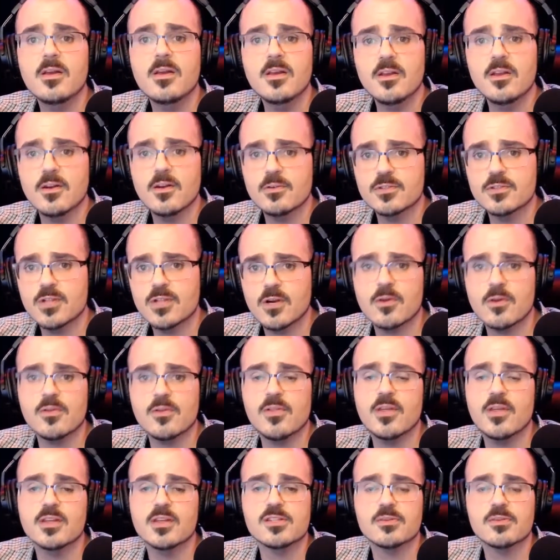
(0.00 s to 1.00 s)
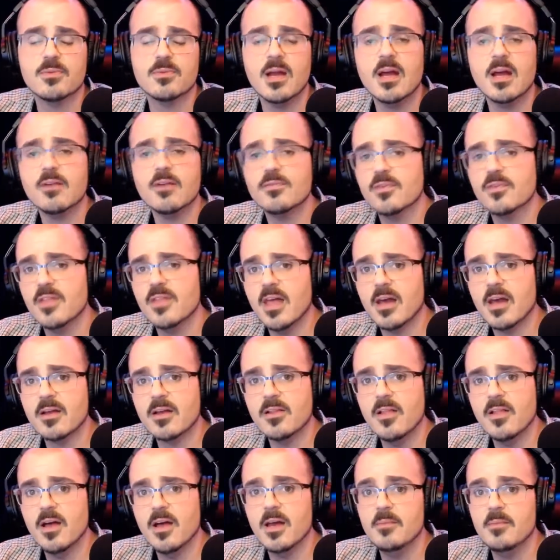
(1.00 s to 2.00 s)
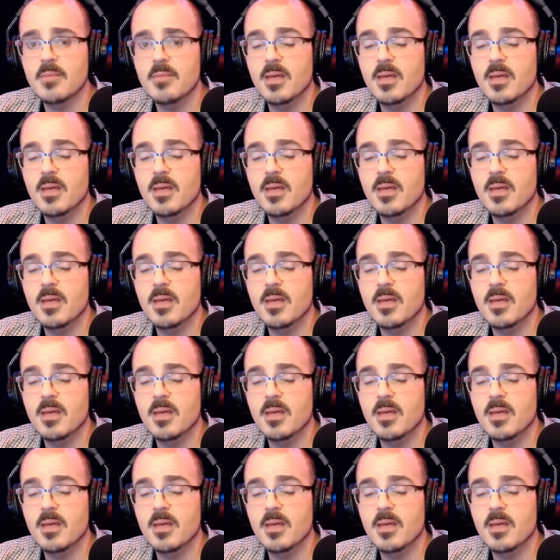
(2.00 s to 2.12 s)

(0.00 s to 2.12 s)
you know, turn things around for that client.